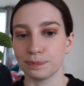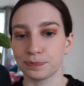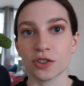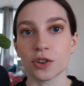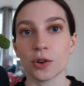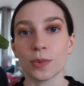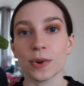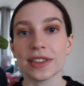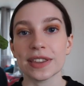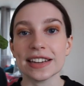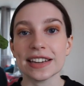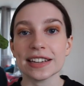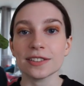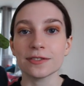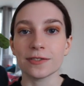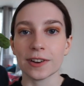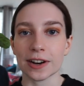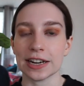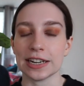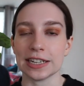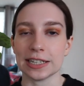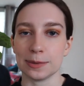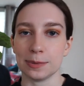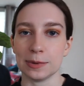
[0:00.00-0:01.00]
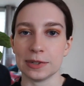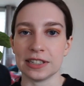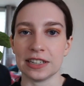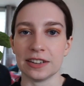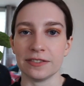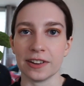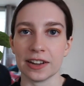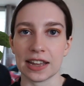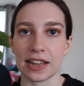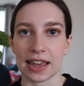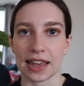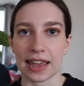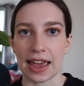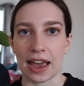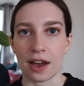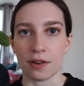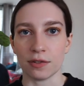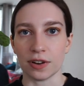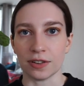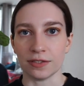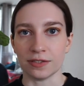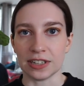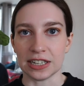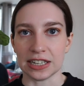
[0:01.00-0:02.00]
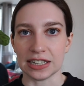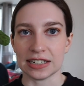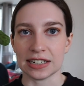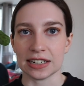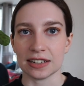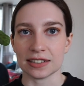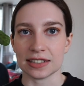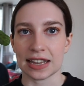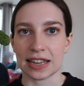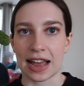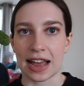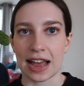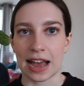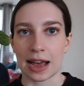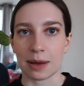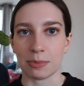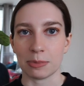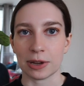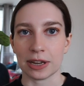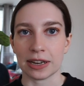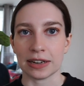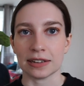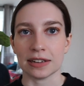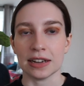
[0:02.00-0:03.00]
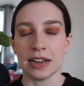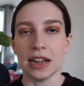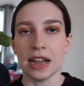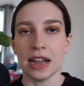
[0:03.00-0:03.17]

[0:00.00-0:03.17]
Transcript: So with his very specific account of details that happened,